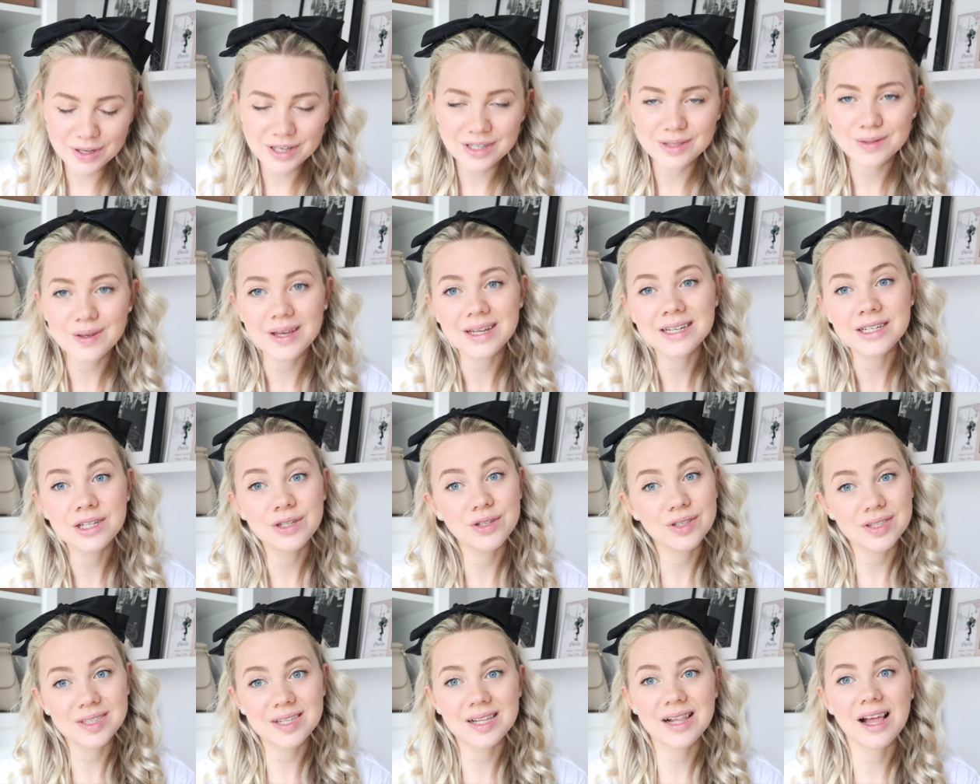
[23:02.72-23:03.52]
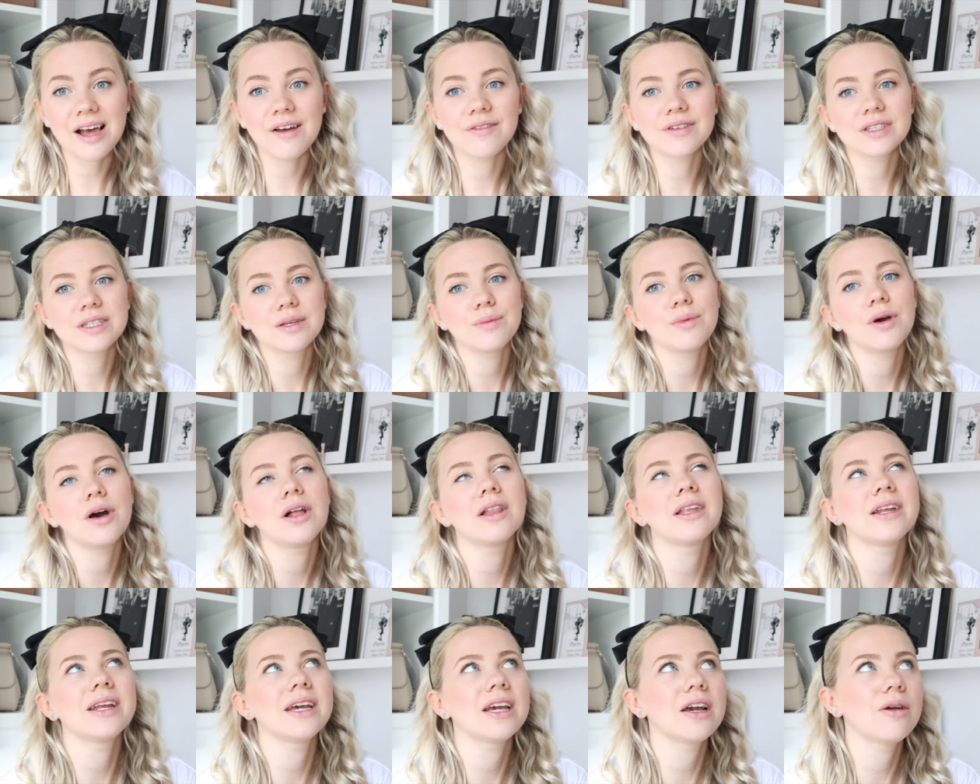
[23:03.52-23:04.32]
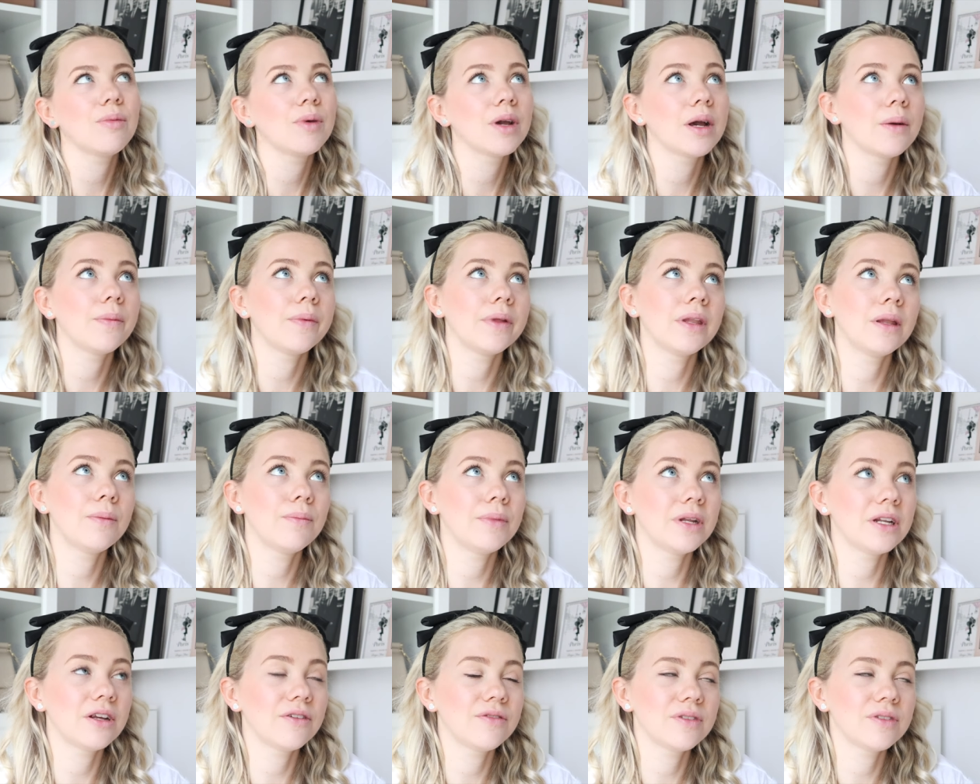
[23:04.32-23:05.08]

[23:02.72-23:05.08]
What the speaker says: because I do still have a summer holiday coming up in the mid